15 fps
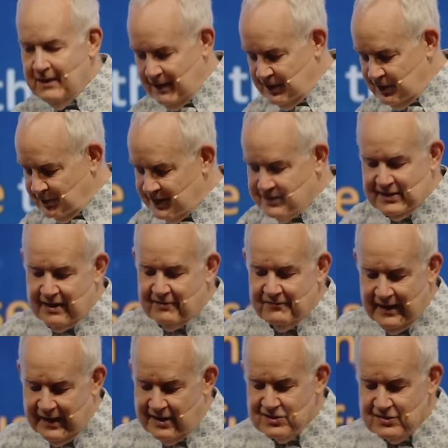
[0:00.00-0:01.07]
You want to take
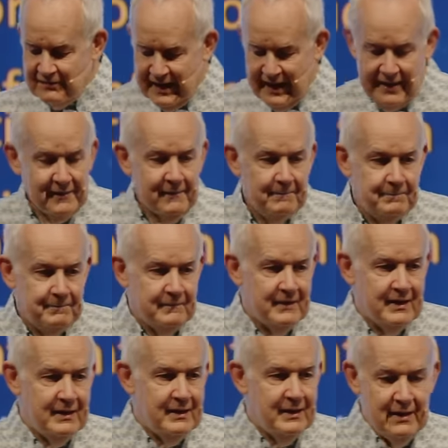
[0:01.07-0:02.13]
advantage of that.
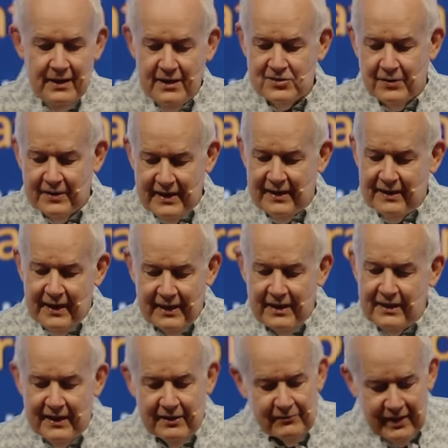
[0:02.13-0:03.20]
So again, I can
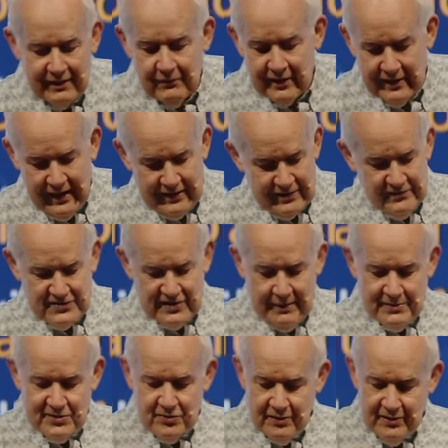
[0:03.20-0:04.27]
get rid of one active
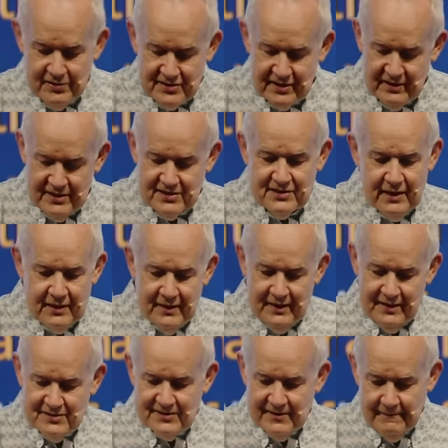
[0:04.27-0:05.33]
saboteur using these
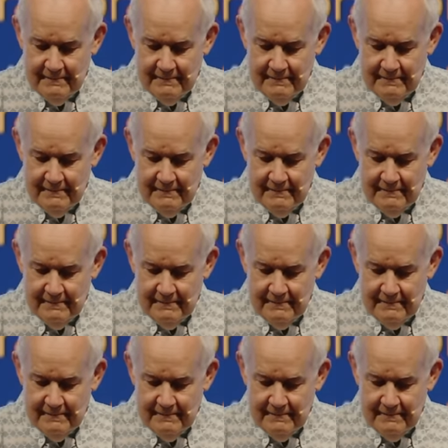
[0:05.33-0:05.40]
techniques.